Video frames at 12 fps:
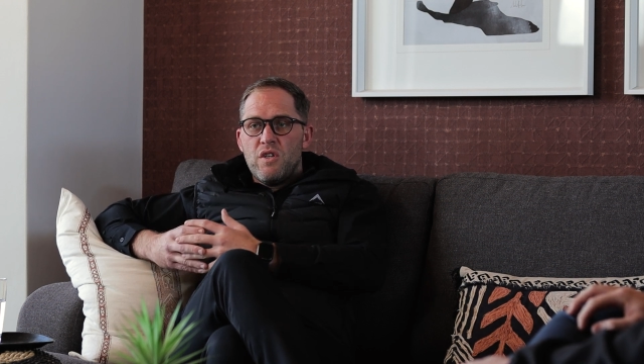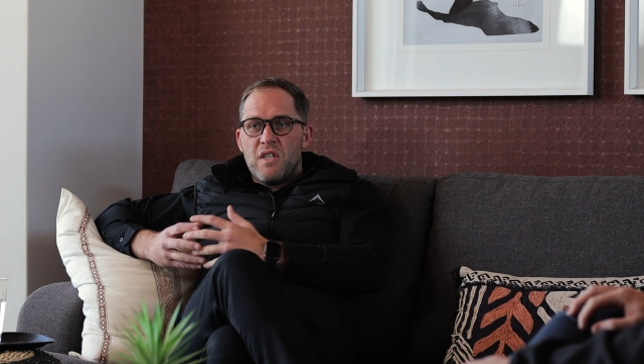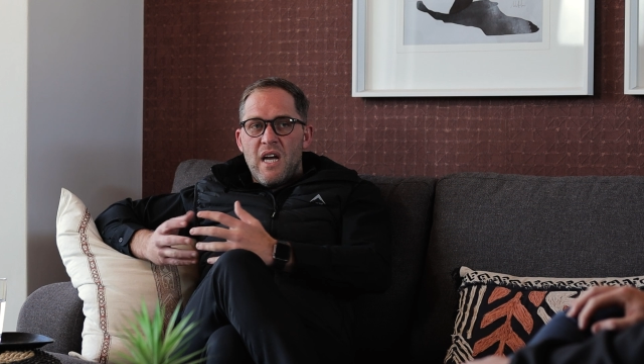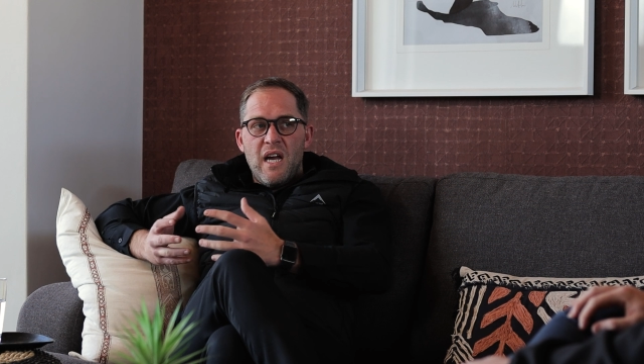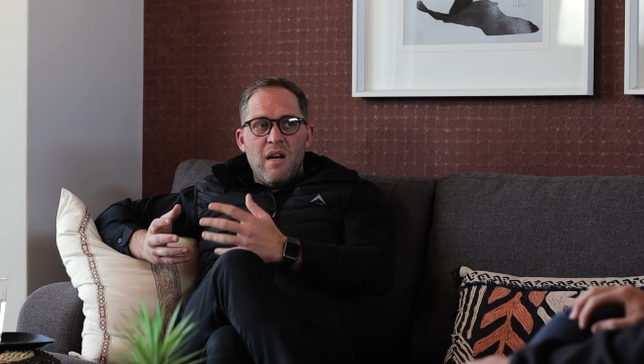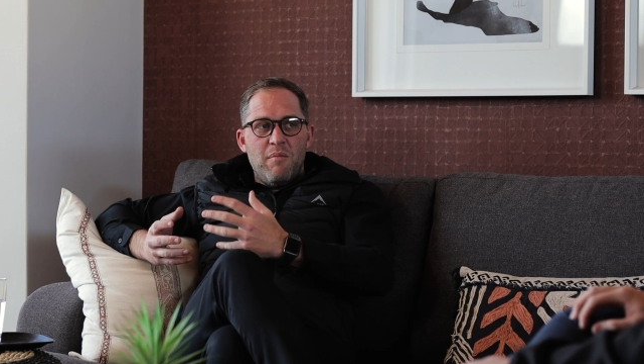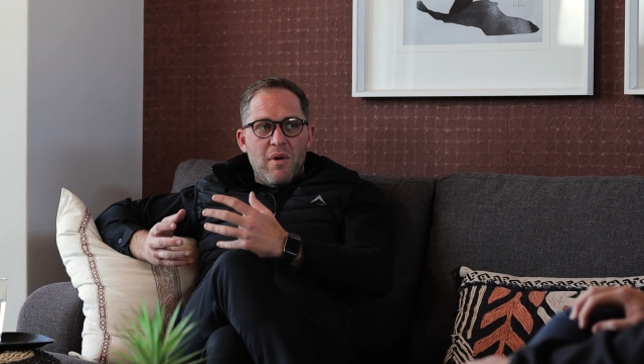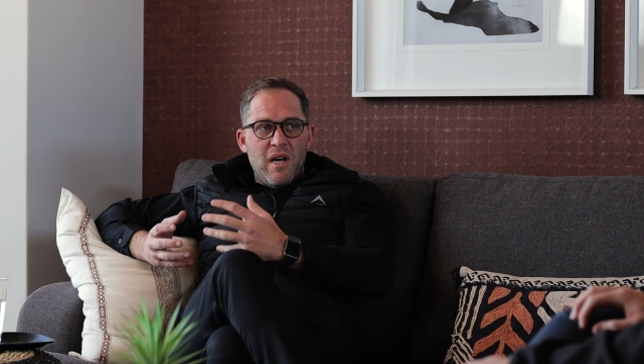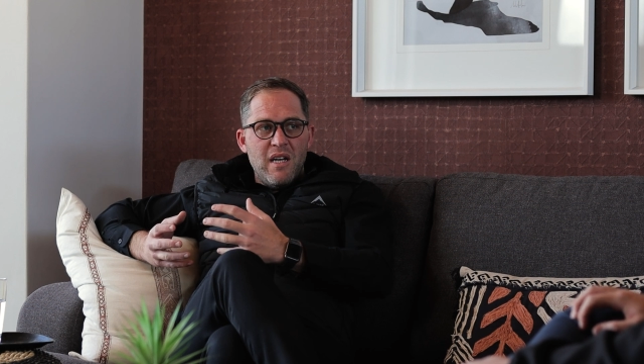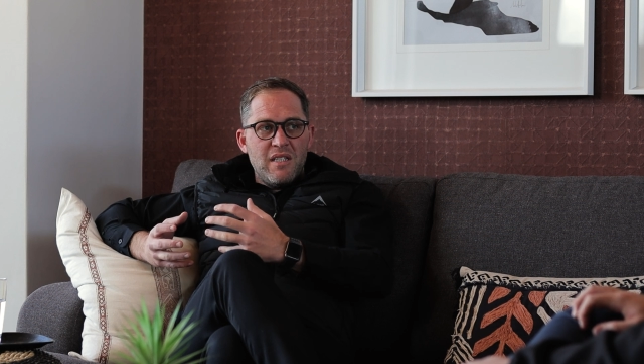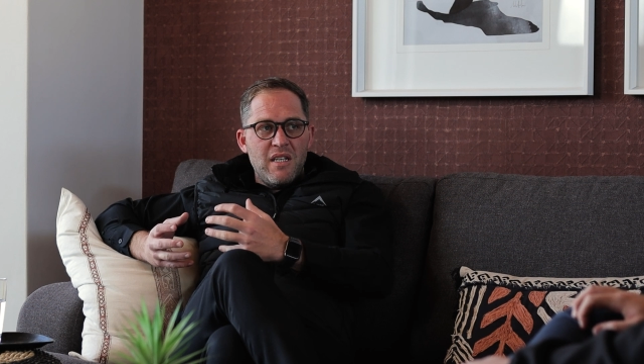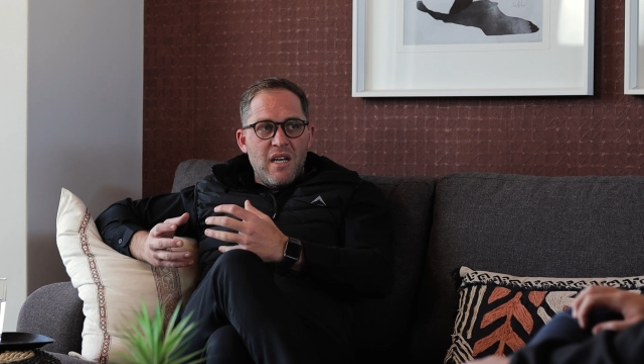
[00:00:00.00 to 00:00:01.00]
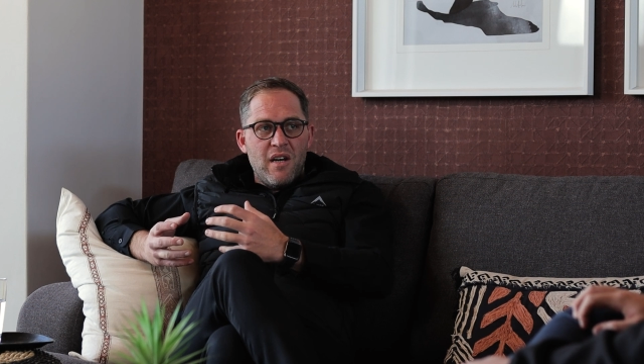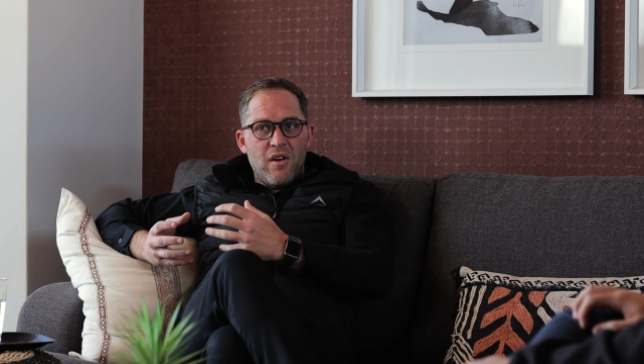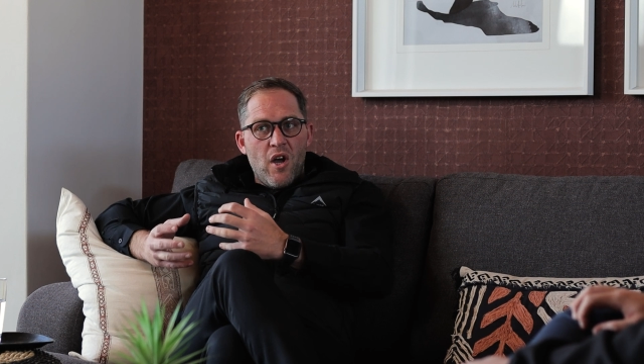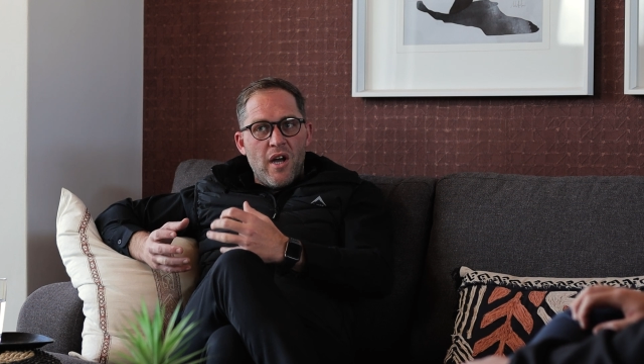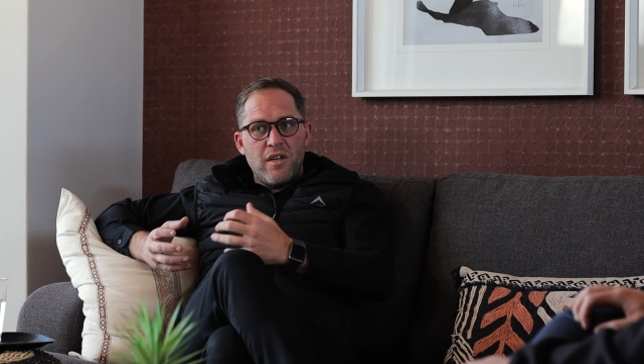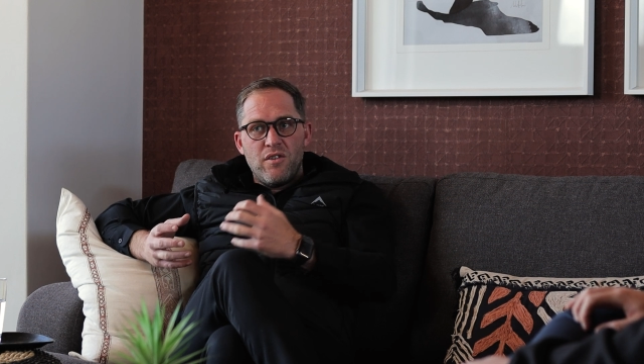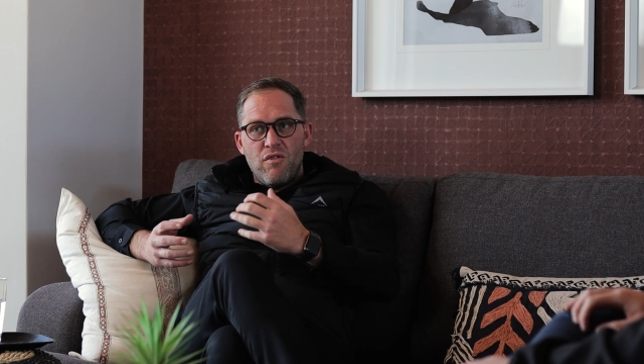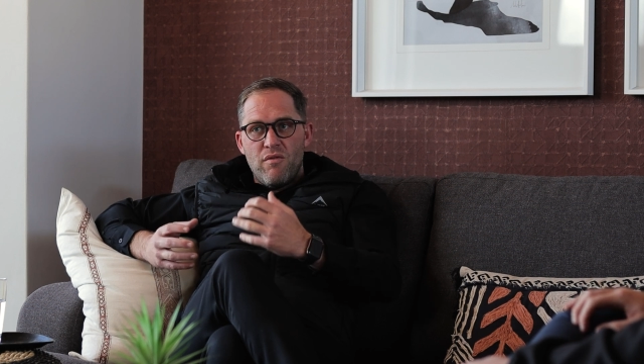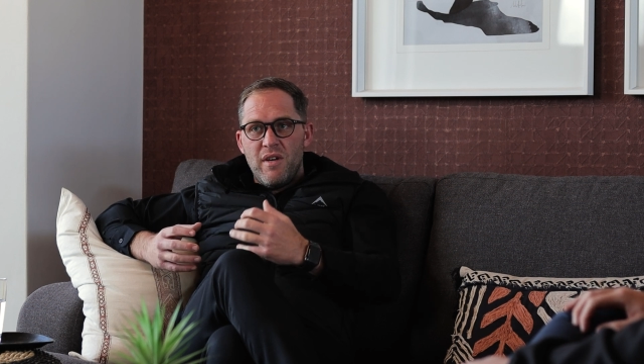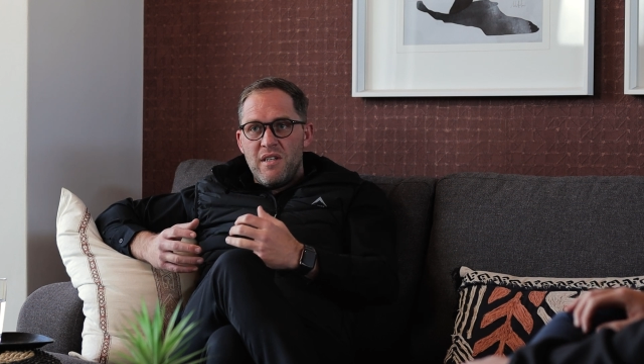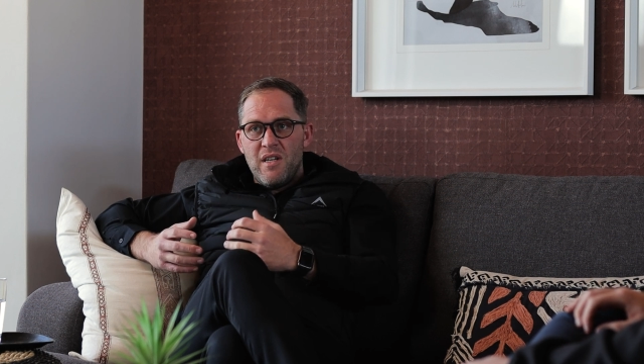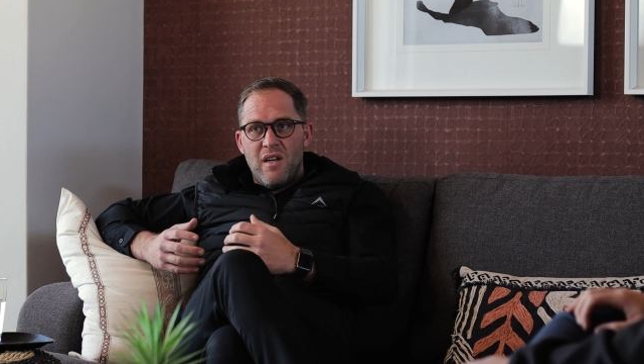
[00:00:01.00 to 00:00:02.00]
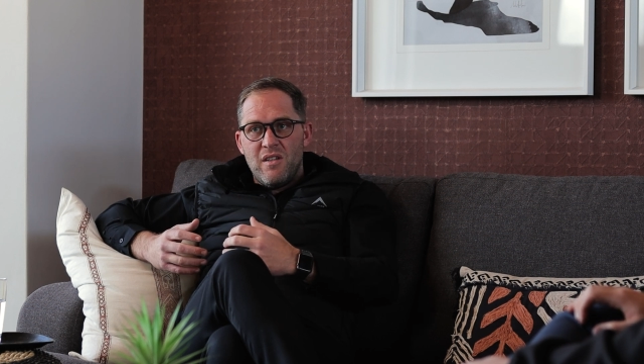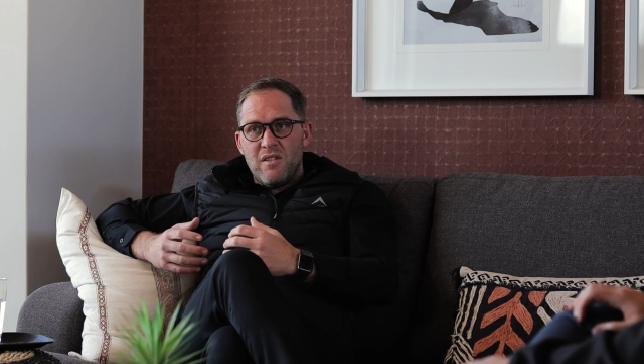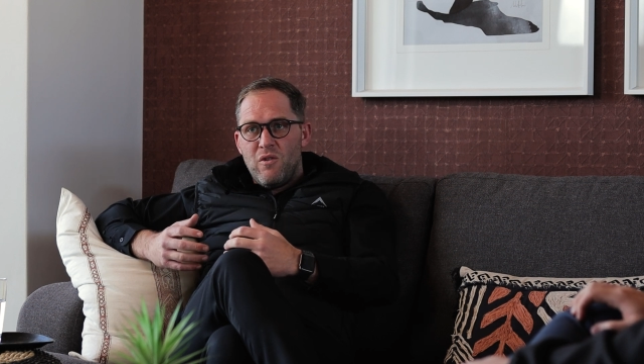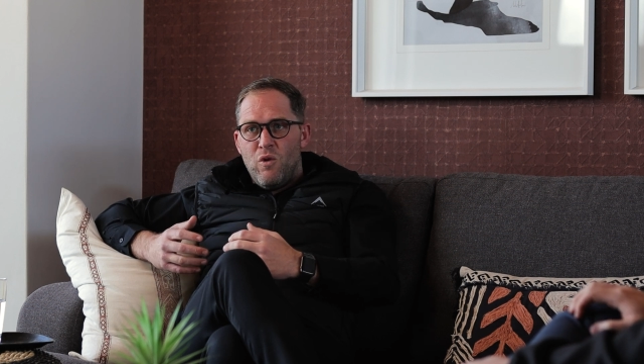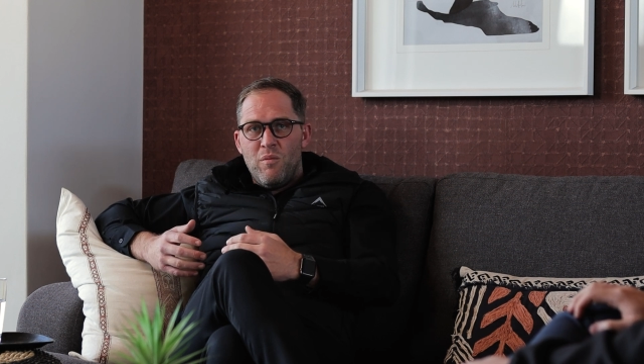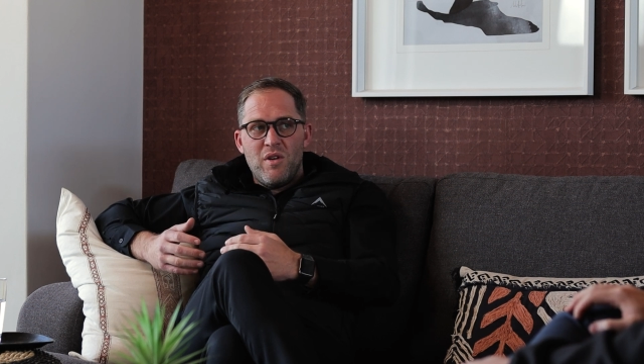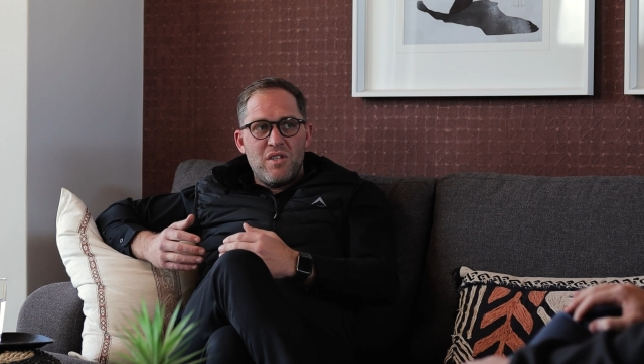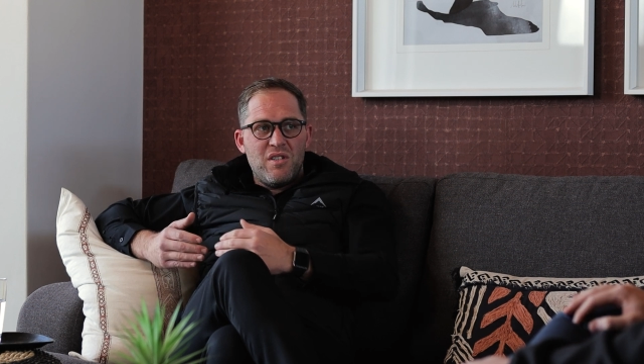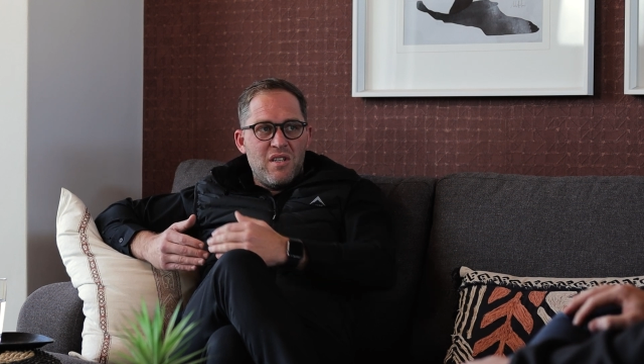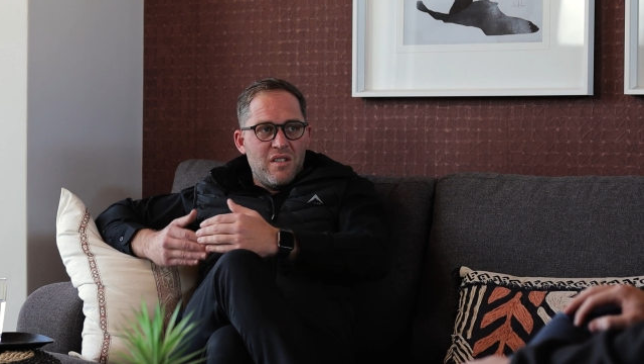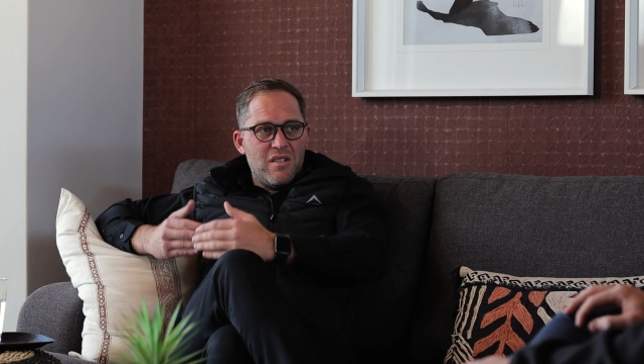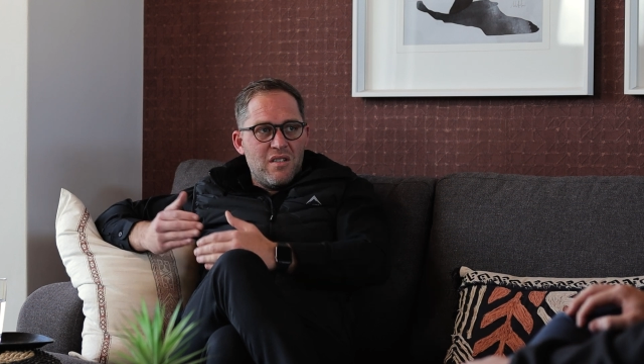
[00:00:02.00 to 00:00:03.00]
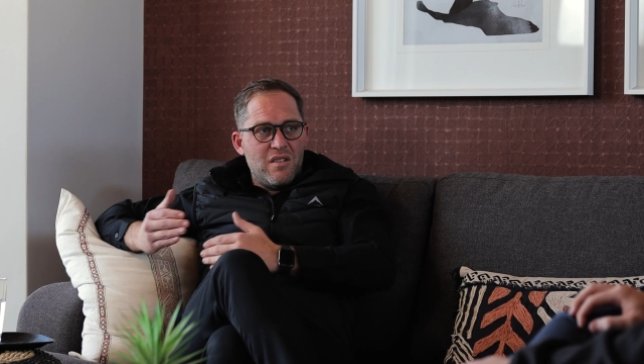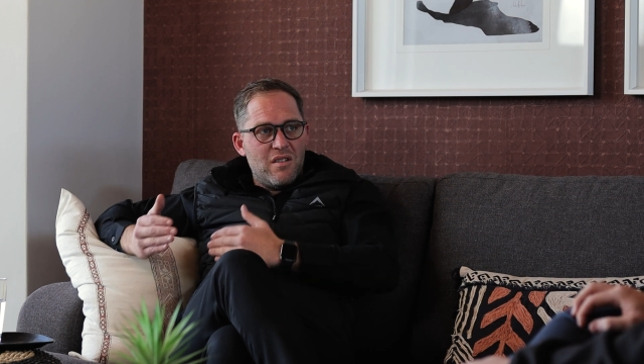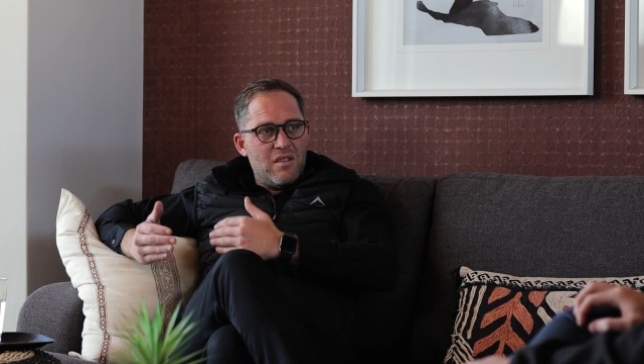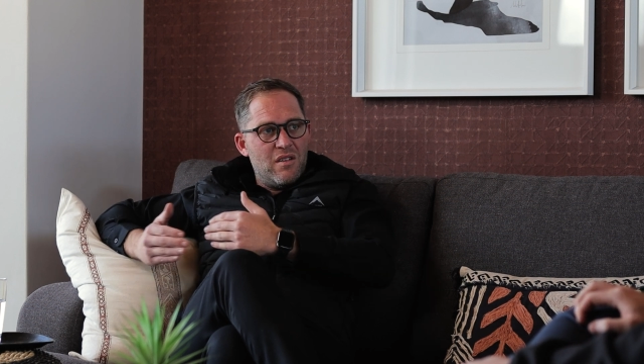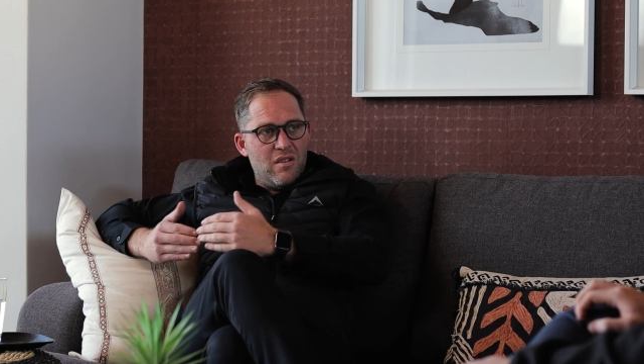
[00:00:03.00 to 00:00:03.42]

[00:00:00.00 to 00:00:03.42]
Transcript: scalability and going to retail almost sits